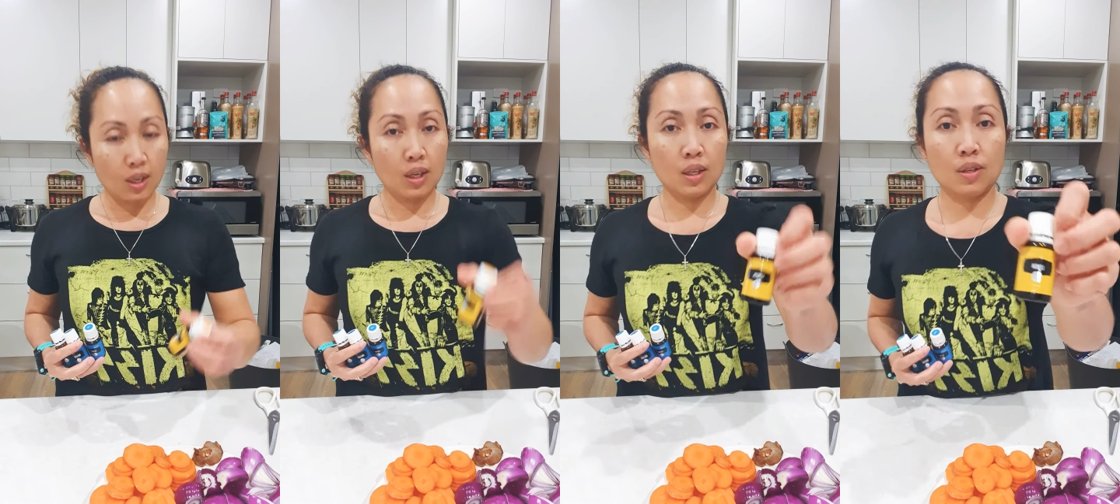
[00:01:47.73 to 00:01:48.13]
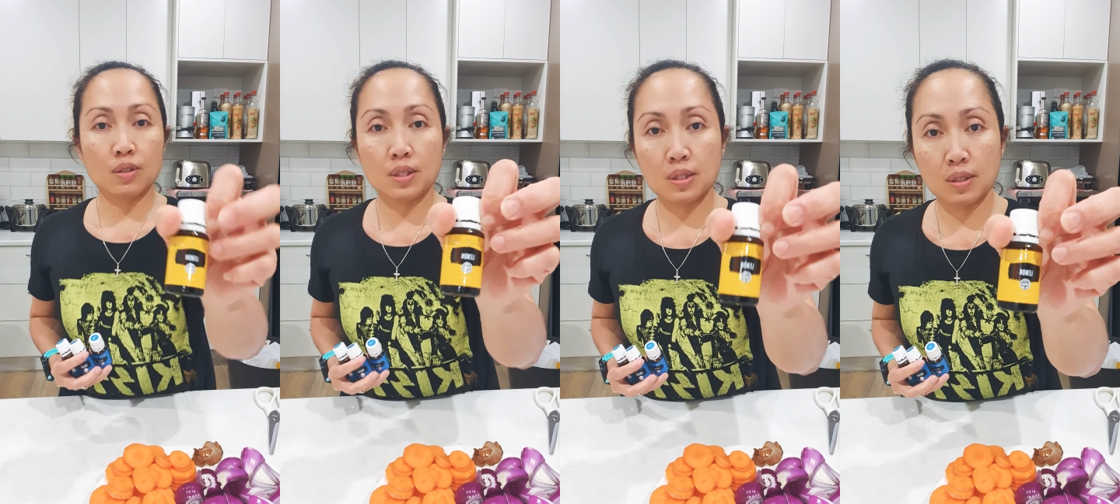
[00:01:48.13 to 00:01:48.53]
and
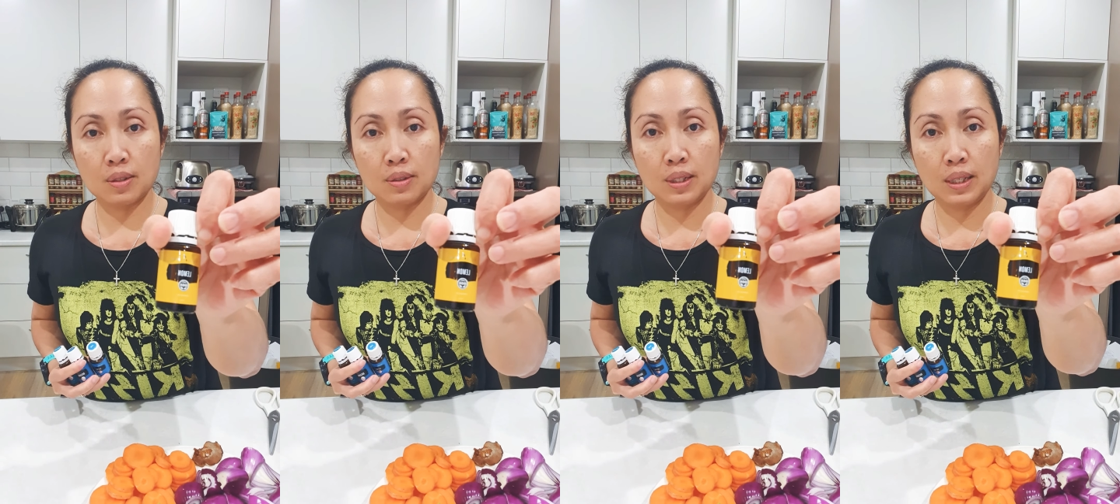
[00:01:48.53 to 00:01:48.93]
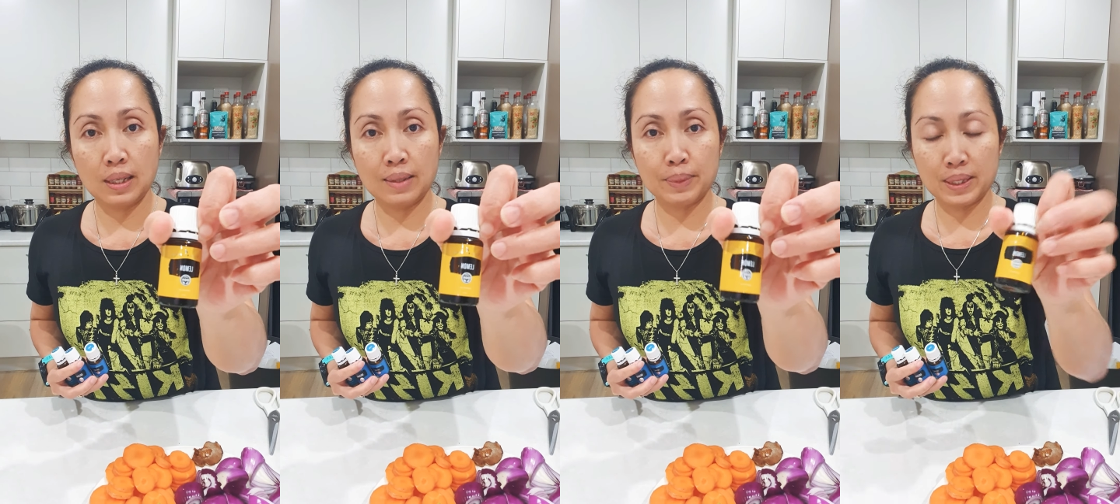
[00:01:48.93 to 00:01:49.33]
also
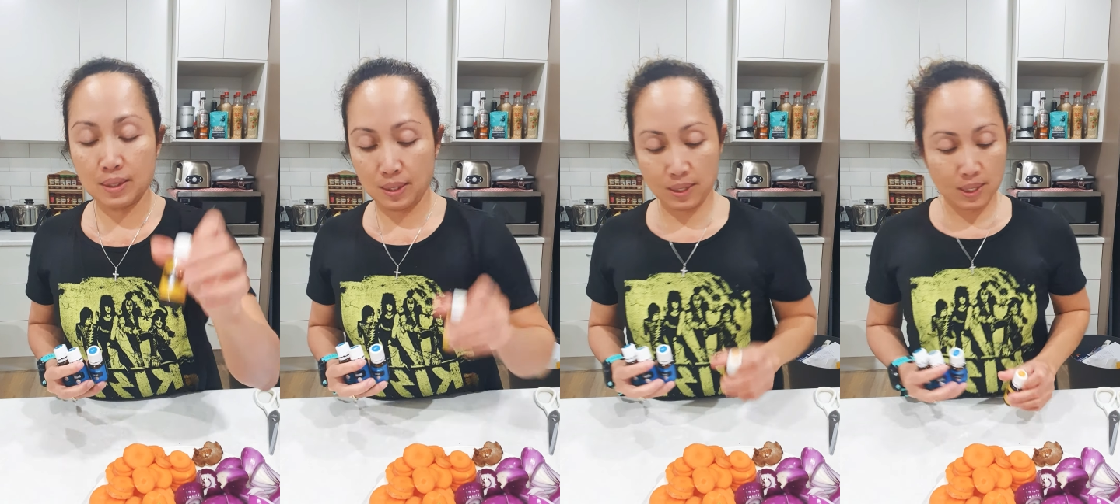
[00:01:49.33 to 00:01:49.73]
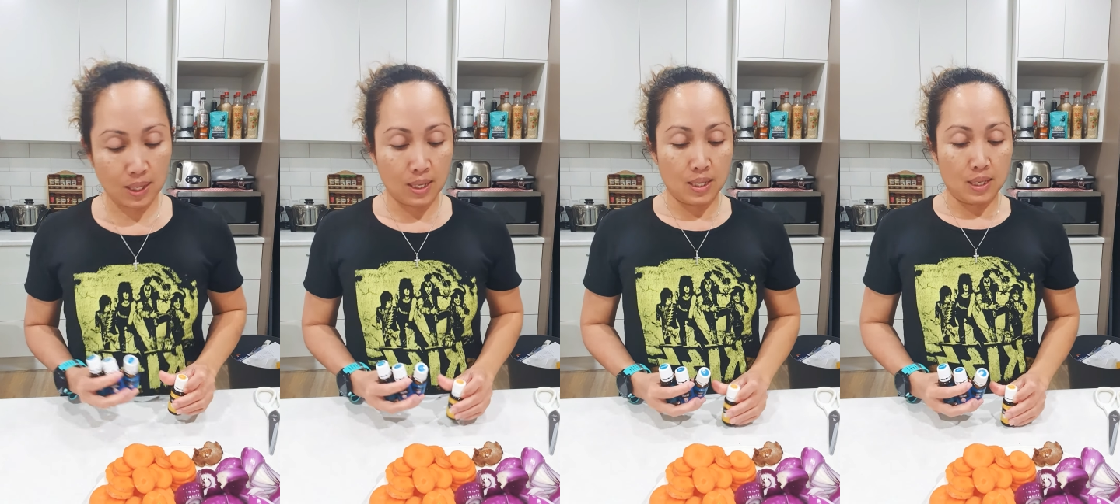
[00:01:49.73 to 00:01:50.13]
lemon
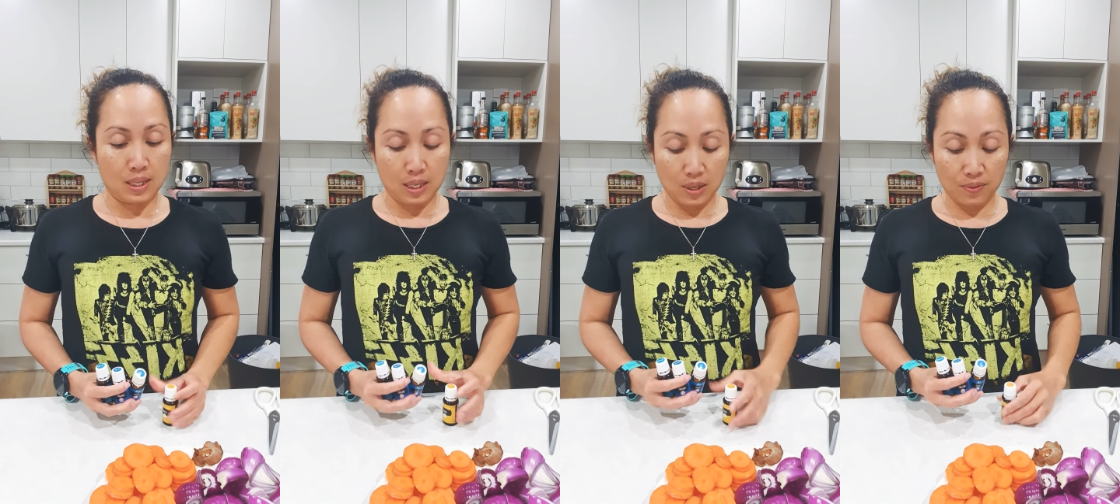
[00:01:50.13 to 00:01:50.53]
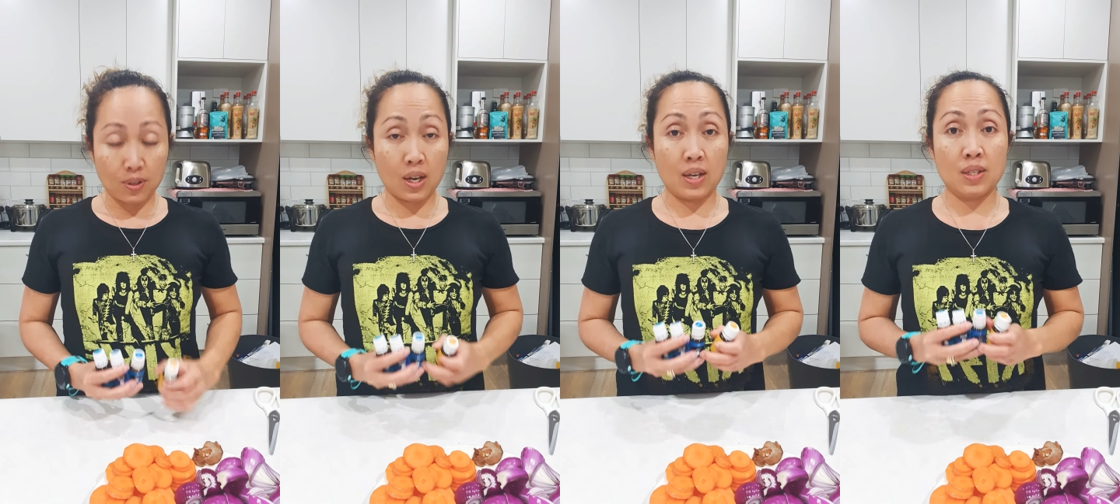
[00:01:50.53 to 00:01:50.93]
if you
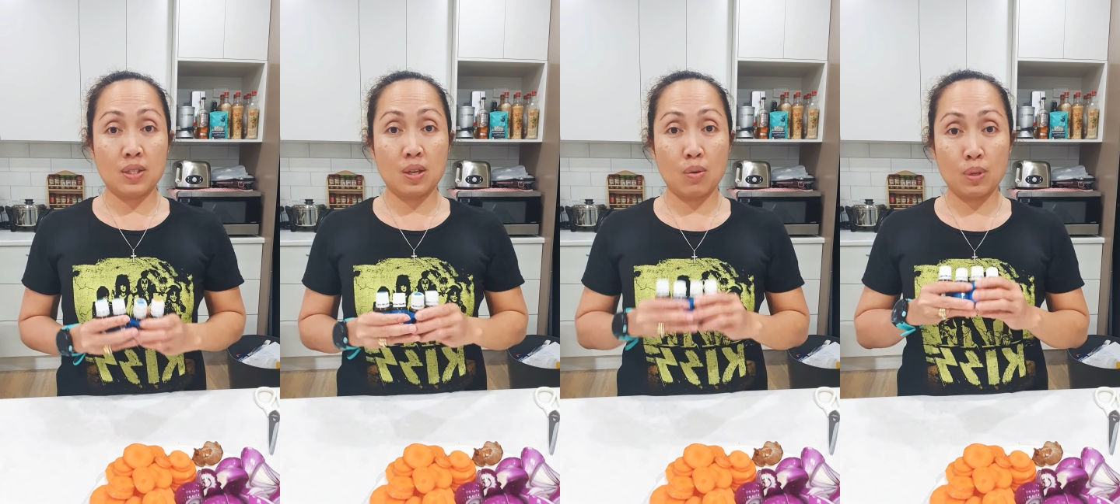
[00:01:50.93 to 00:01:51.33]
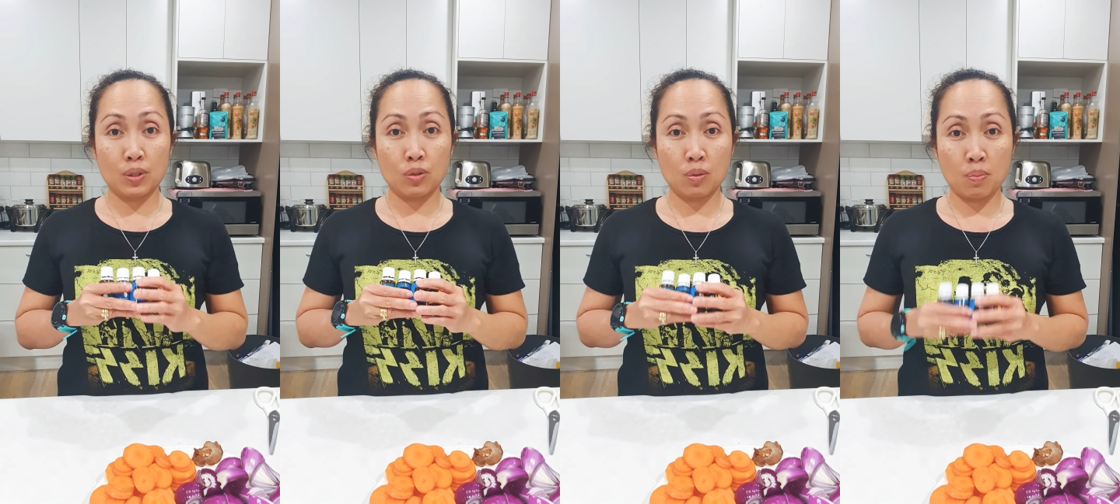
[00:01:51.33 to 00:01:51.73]
guys want
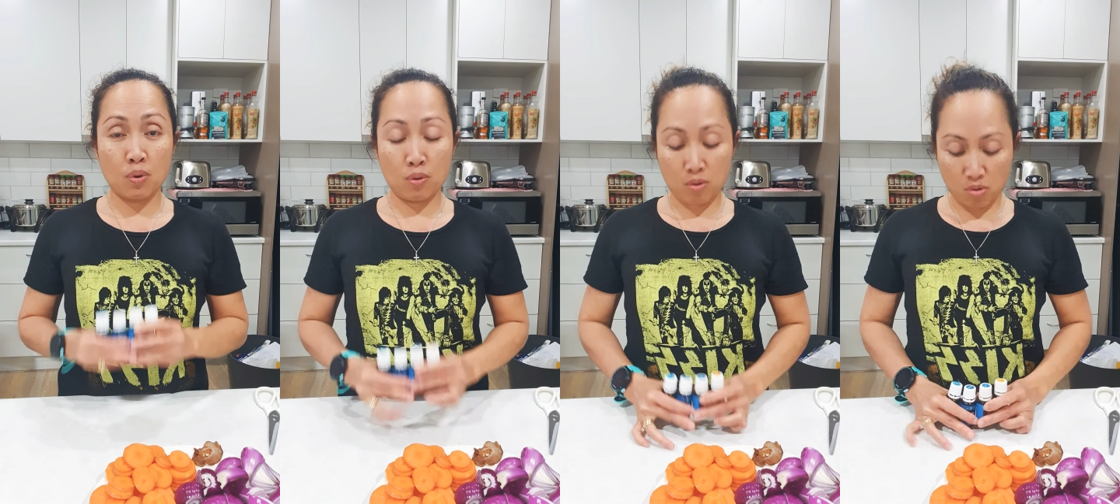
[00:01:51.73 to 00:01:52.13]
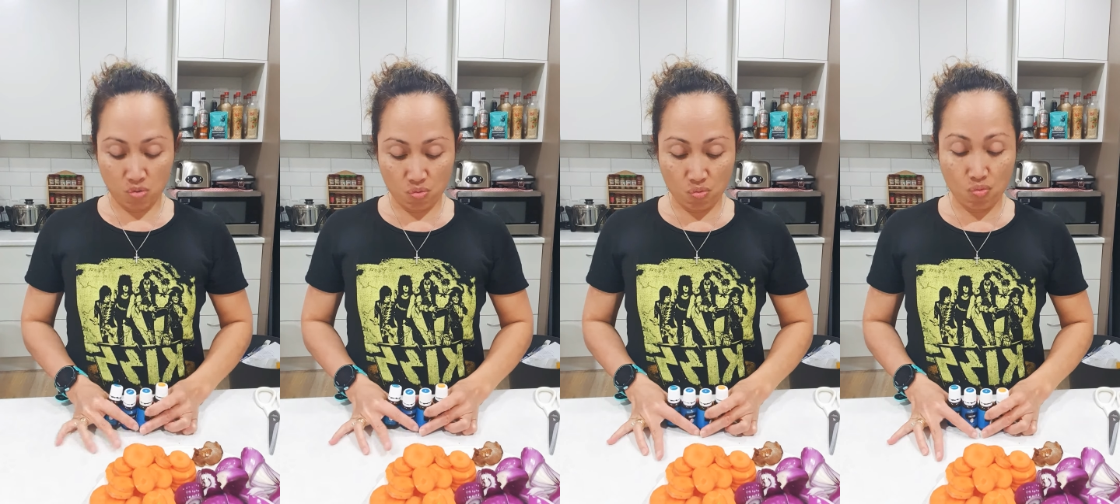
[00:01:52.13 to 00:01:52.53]
to know more
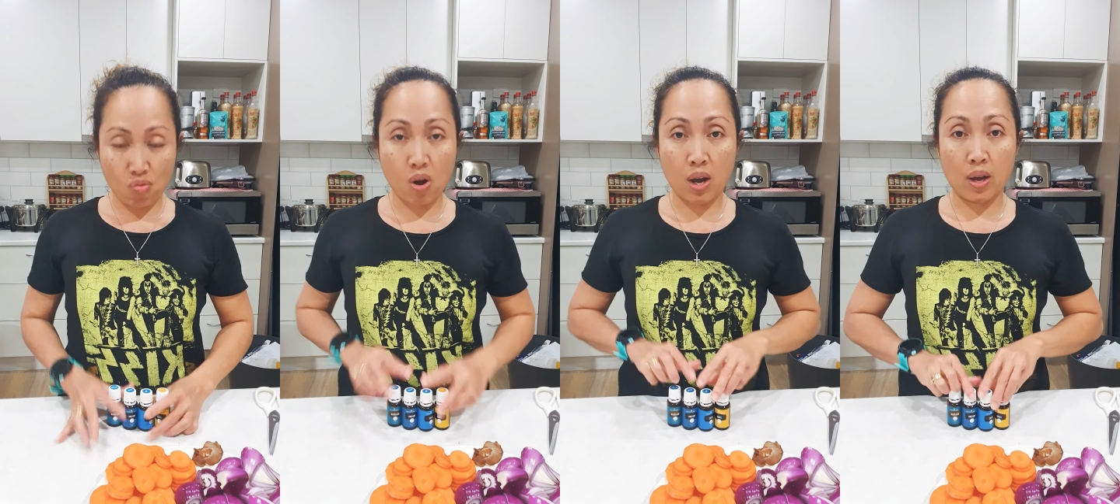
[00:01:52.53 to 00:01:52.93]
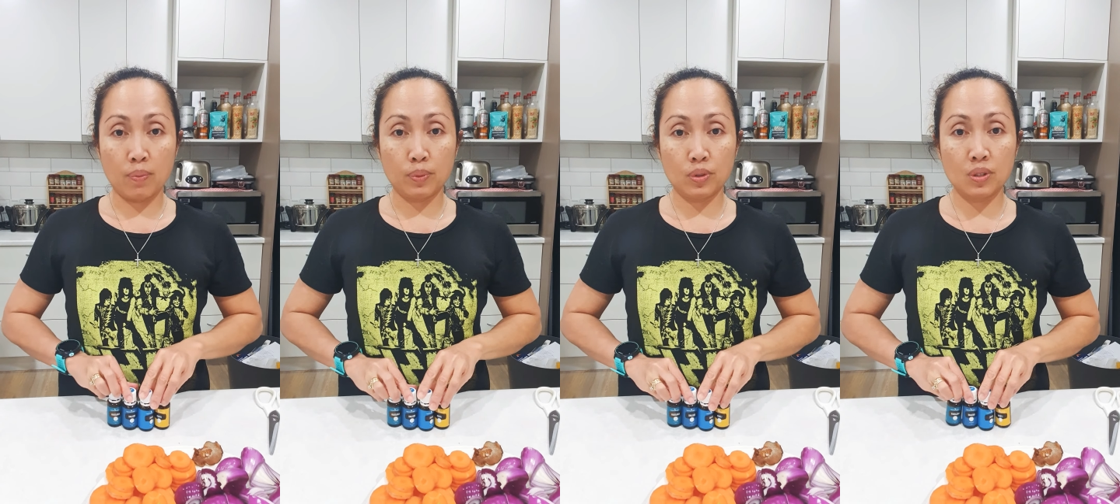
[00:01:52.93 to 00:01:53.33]
why
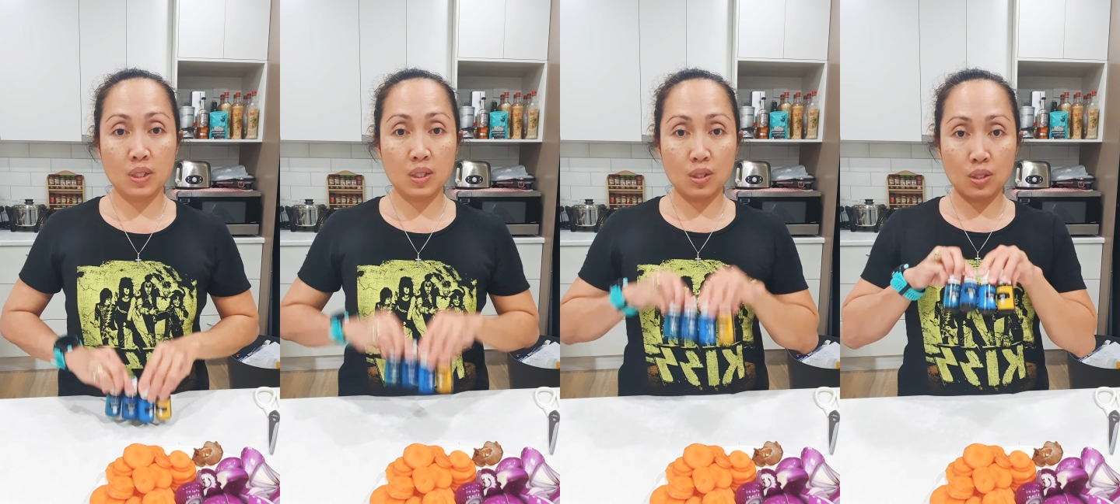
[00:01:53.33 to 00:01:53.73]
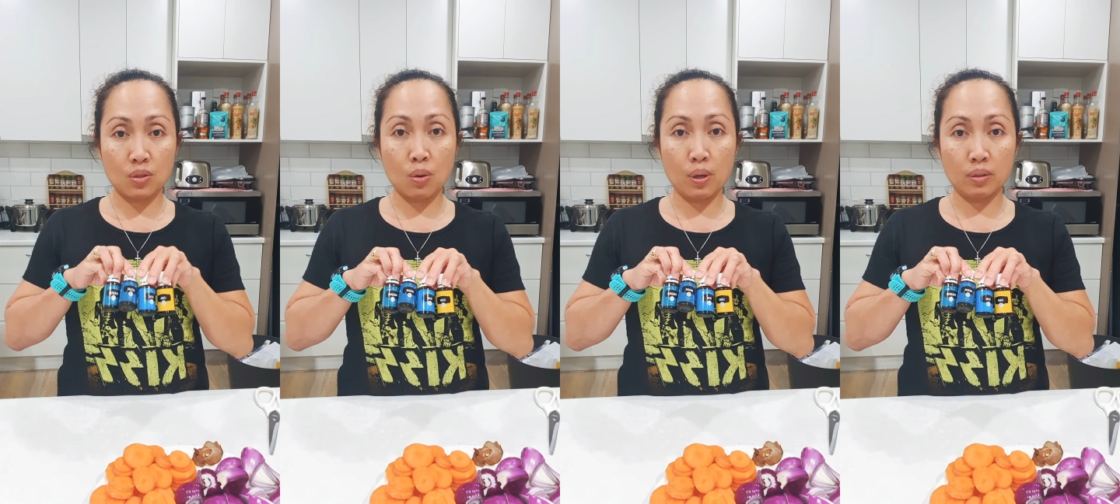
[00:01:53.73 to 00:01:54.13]
I'm using this
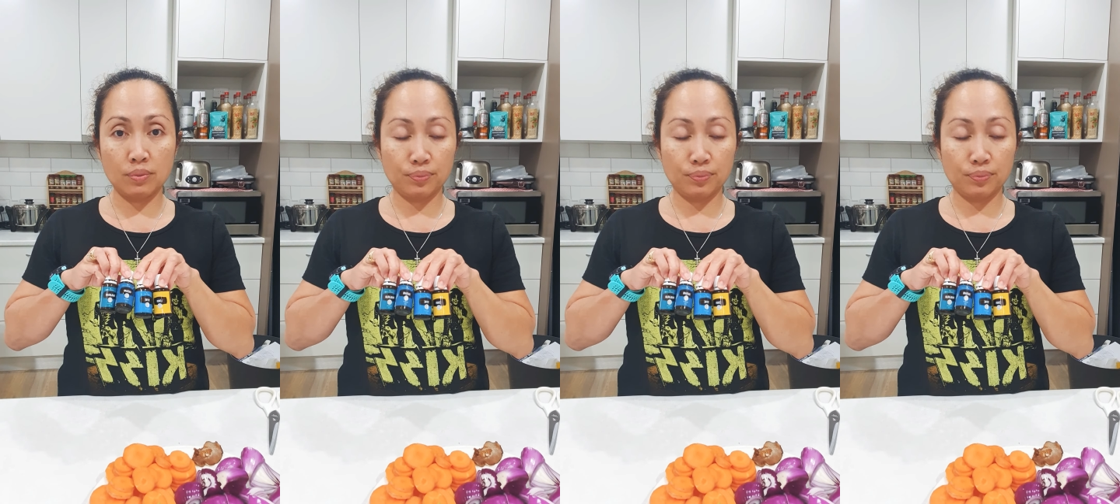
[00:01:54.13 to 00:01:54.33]
oil